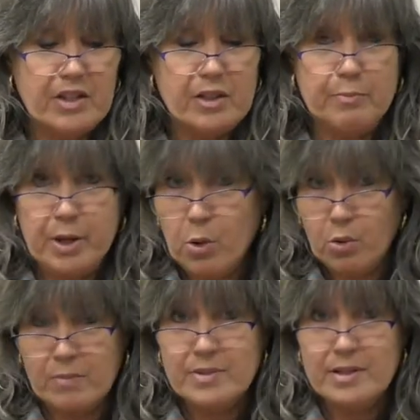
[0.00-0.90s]
The
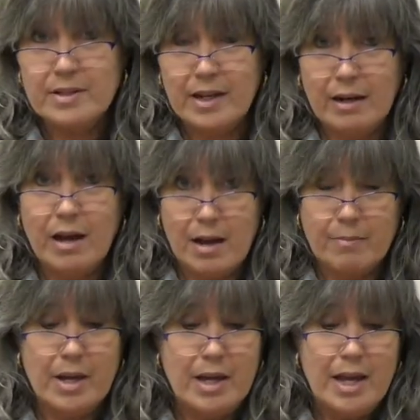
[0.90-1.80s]
pilgrims that had
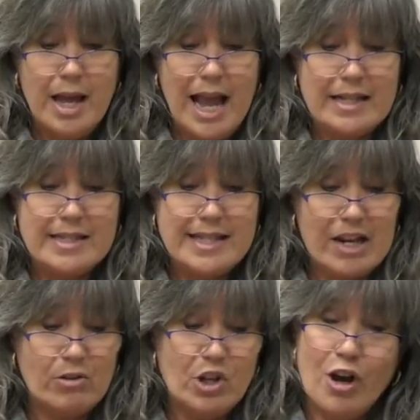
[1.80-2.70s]
come had
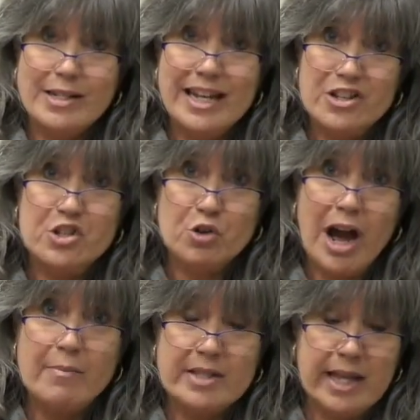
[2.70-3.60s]
settled onto his
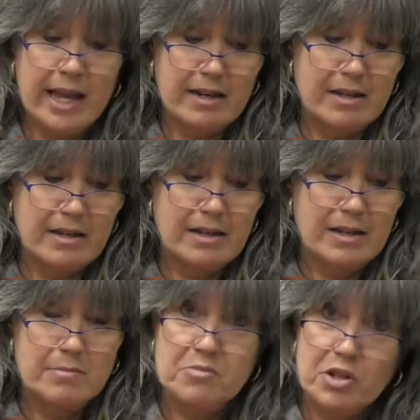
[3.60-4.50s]
tribe's land.
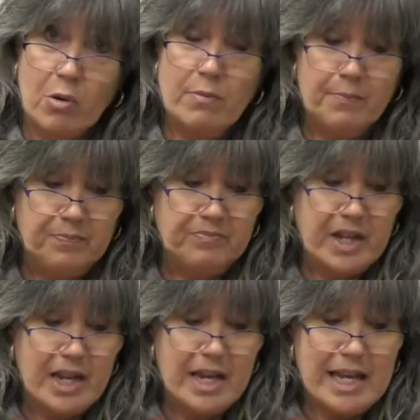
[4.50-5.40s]
So
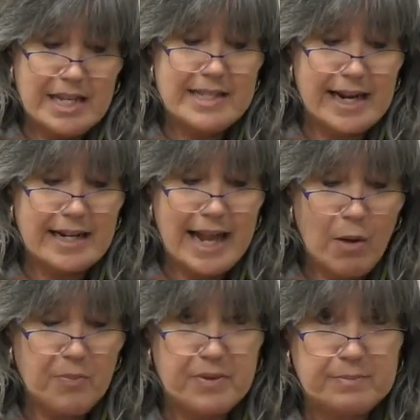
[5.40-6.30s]
he decided to
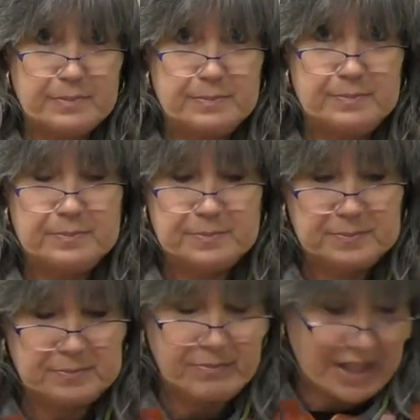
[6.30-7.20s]
help them.
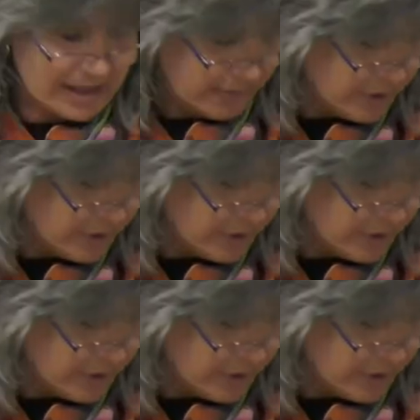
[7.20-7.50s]
Let